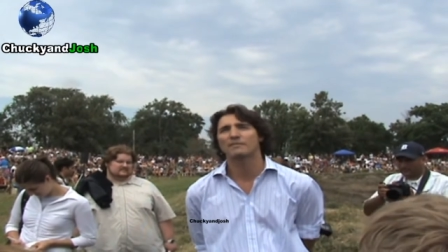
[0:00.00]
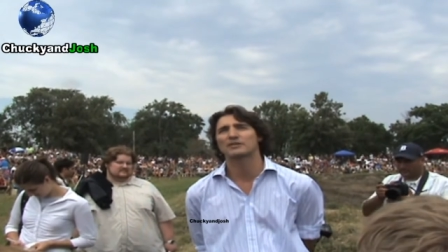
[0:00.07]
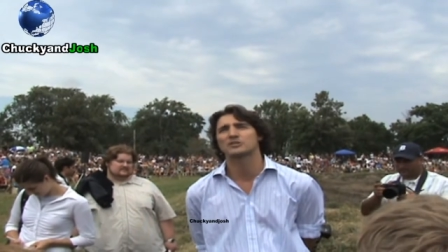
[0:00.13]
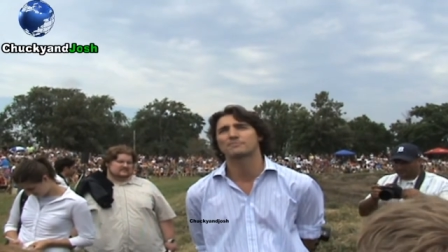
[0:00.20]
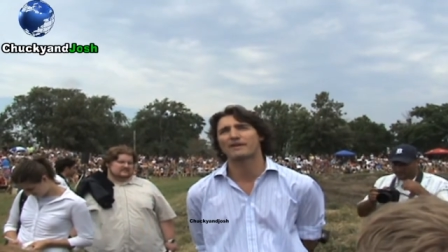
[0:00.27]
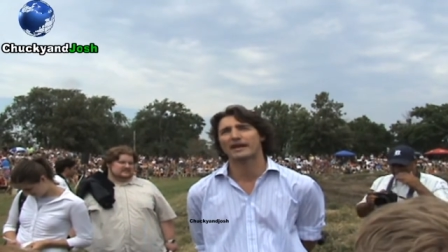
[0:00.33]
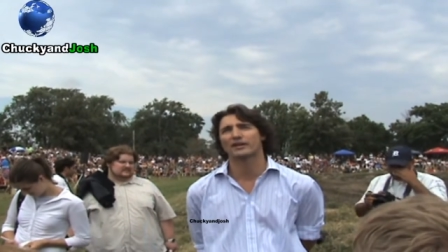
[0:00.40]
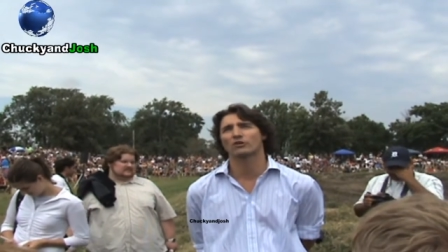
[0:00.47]
how
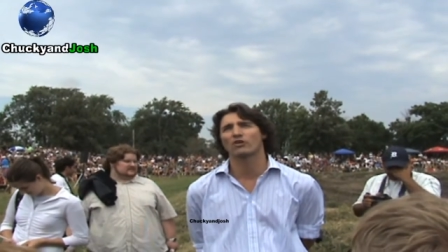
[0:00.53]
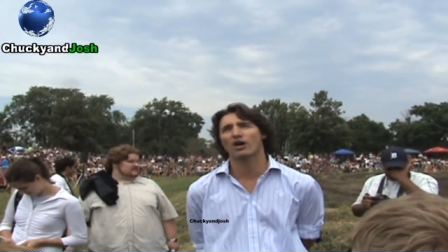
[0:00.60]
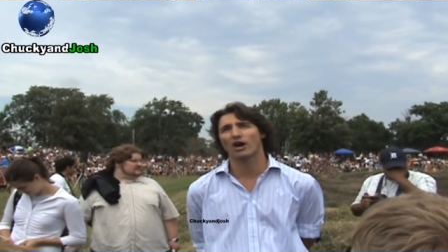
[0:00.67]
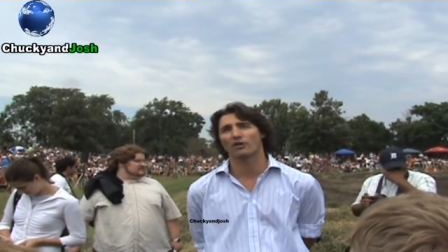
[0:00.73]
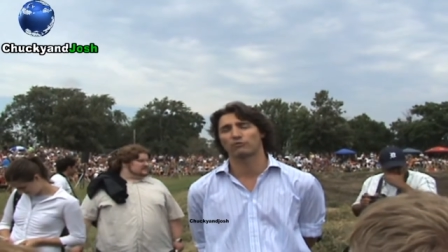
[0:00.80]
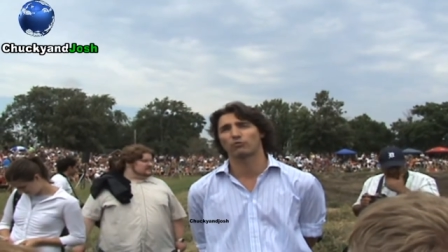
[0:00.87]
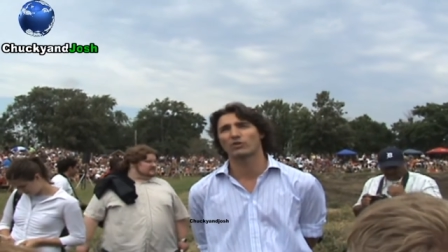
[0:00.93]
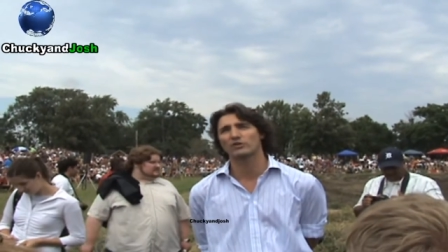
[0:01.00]
much better
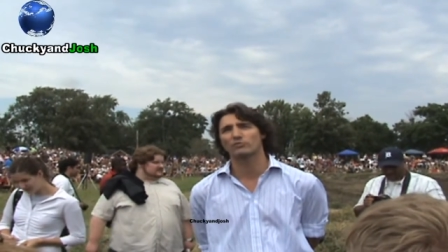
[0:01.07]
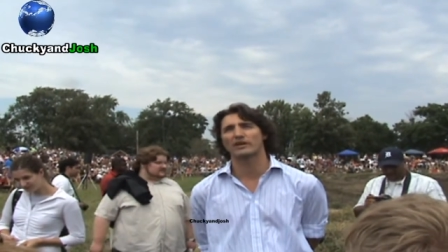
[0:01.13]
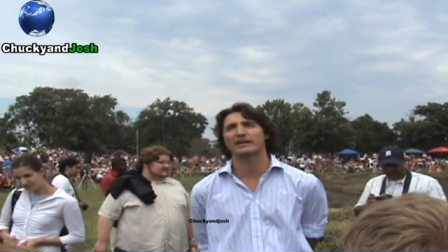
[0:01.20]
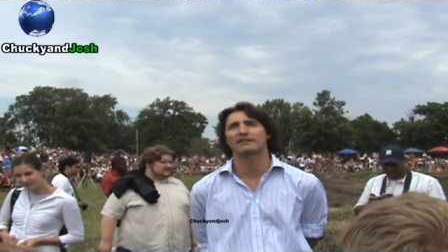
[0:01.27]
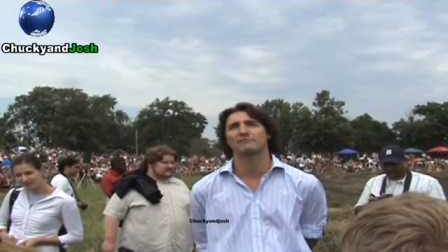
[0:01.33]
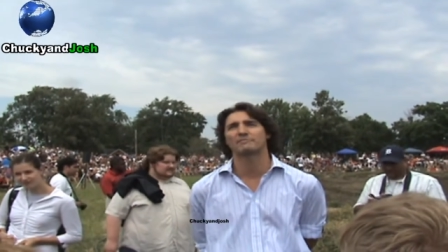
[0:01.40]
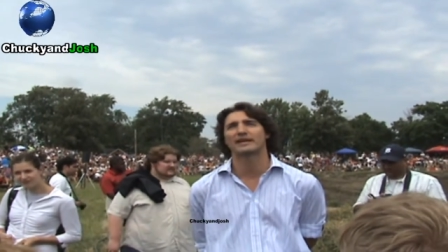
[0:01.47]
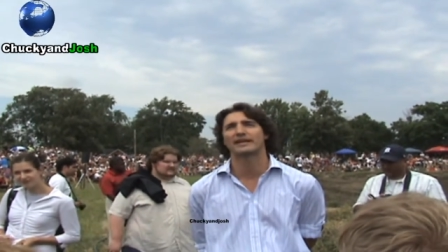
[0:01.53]
off would we
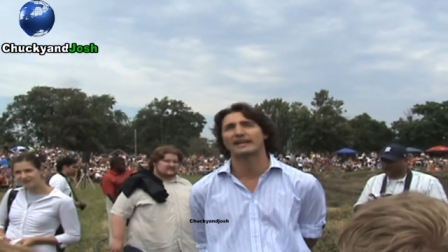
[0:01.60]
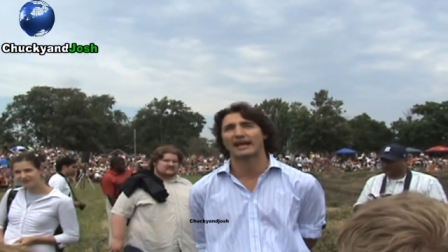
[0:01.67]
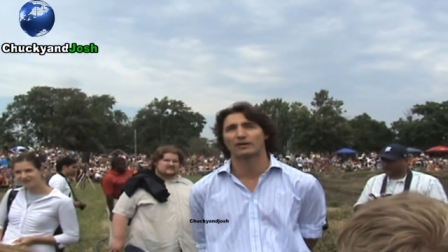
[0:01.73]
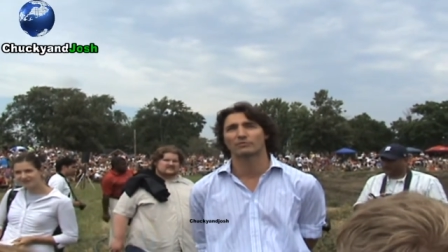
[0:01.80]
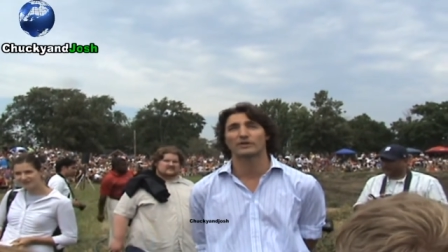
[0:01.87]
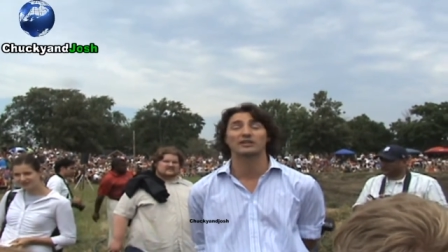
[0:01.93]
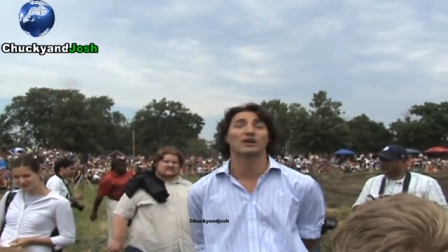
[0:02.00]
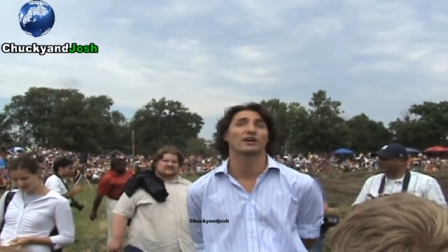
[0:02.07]
have been
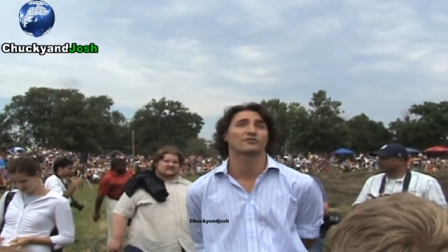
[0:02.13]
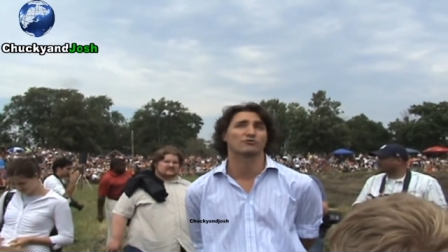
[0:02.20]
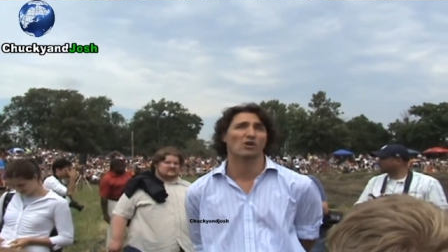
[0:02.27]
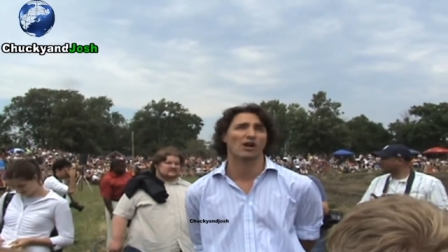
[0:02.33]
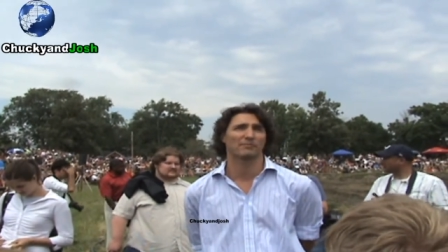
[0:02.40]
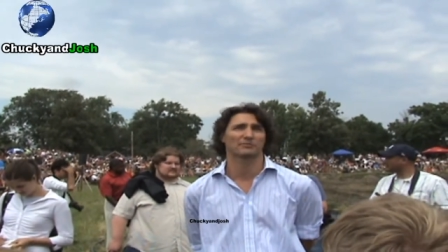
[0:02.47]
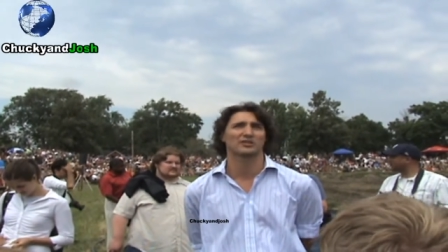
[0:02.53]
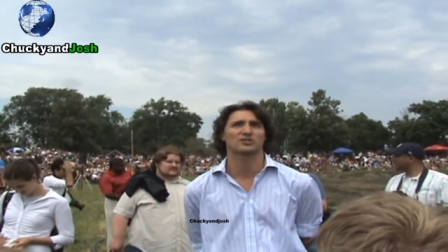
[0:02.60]
had we not
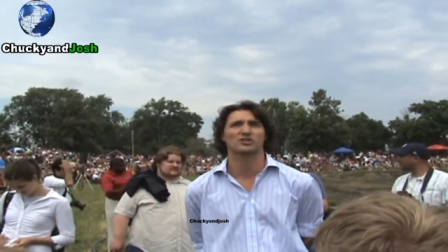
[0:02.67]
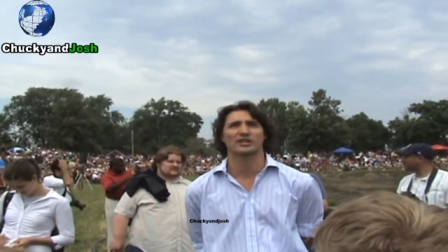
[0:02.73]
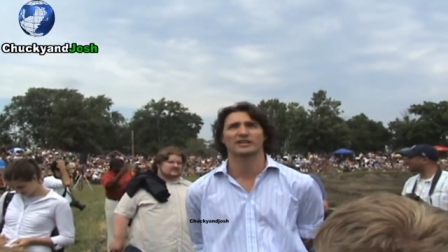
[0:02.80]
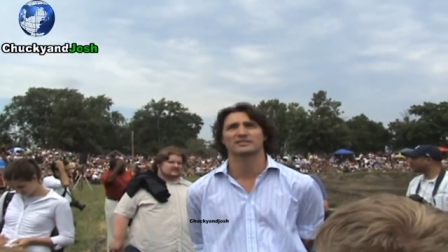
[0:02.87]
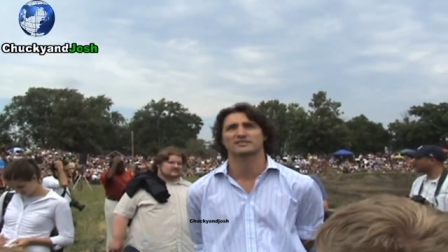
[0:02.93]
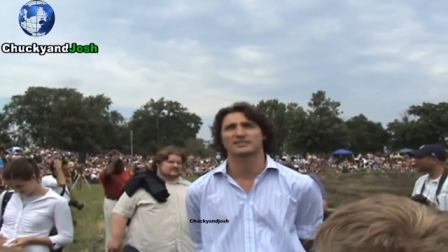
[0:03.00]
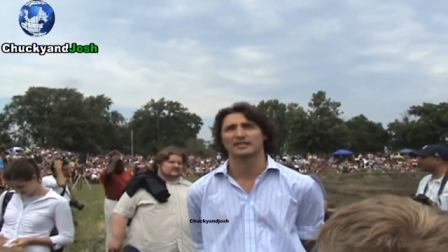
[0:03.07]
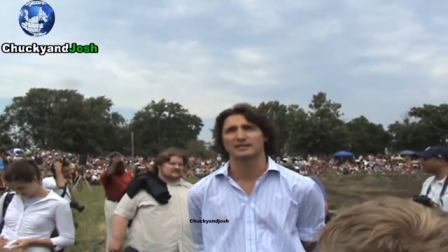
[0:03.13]
dropped the
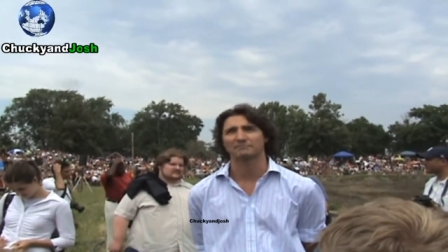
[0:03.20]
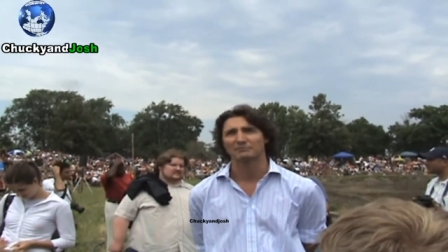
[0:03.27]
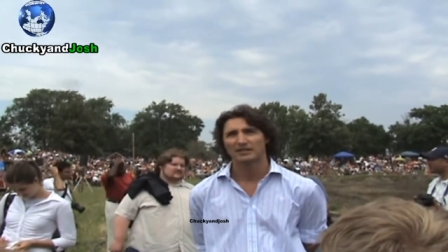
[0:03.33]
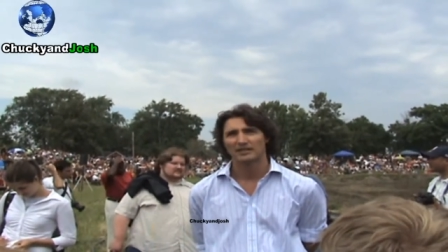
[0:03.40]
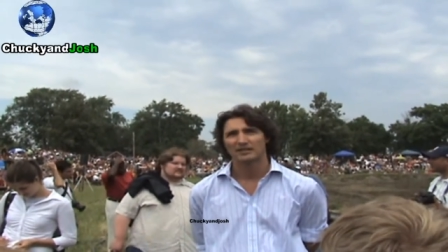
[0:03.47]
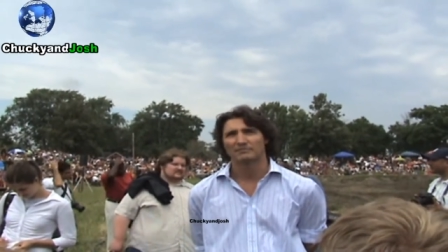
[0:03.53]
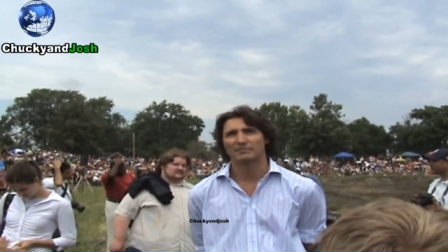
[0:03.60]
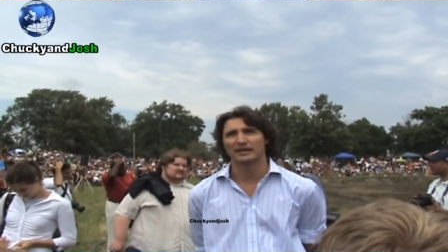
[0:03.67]

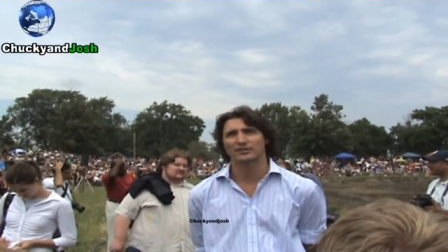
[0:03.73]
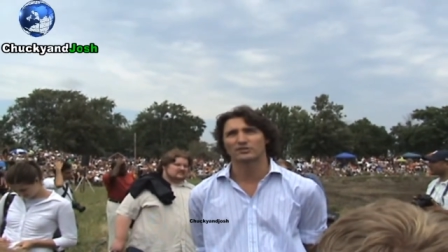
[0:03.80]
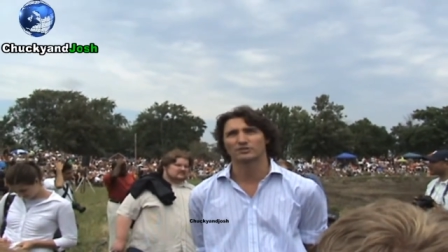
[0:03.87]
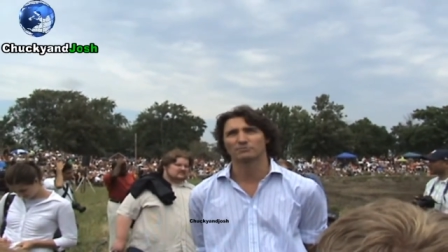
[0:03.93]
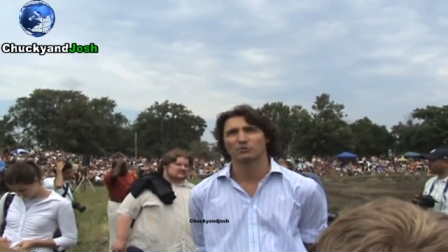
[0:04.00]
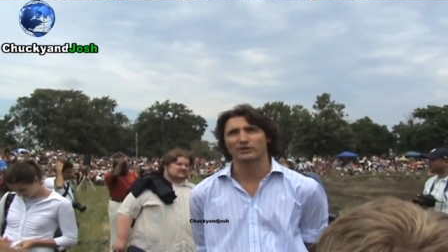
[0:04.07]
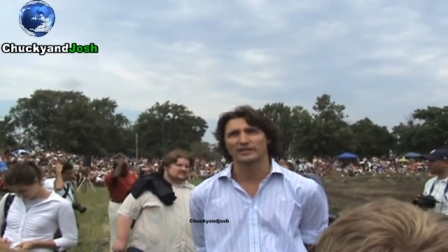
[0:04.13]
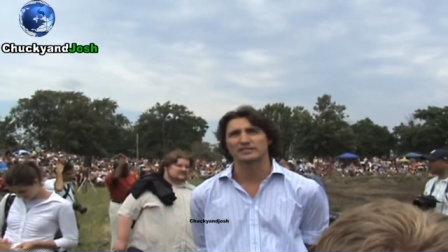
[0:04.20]
GST by two
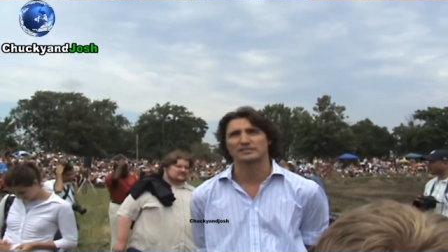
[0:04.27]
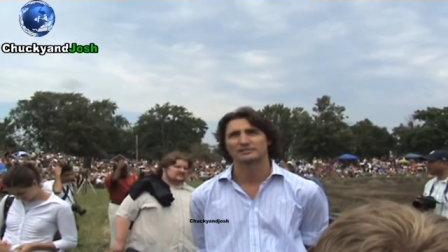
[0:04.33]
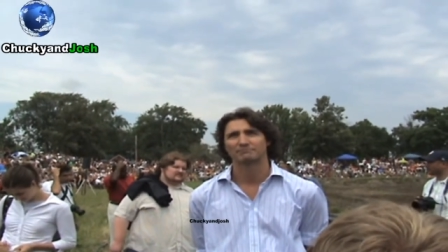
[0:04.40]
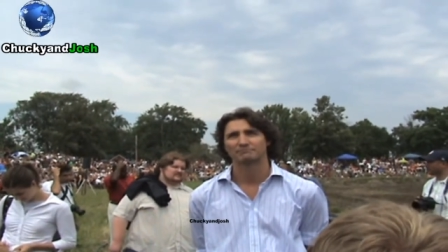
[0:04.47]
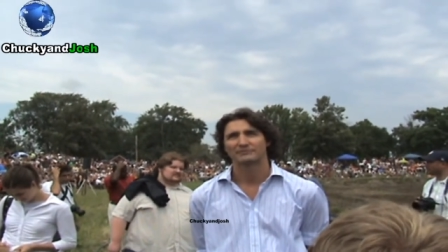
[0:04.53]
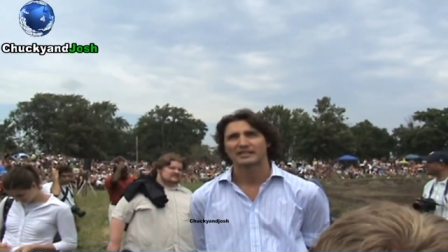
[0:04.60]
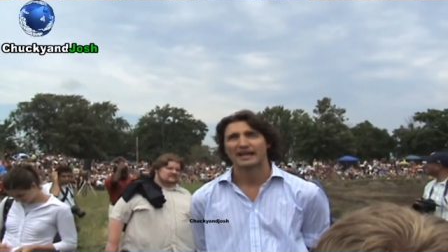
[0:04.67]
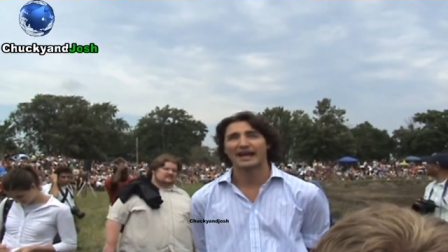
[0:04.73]
points?
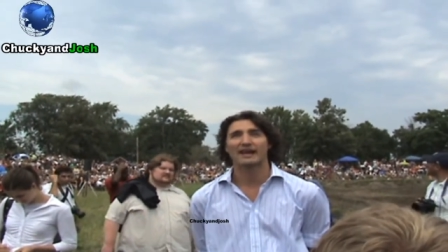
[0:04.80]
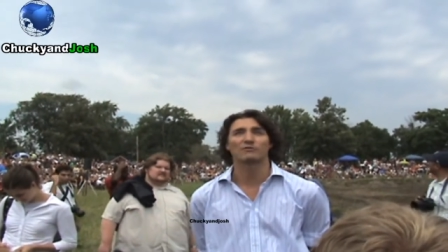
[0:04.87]
Okay.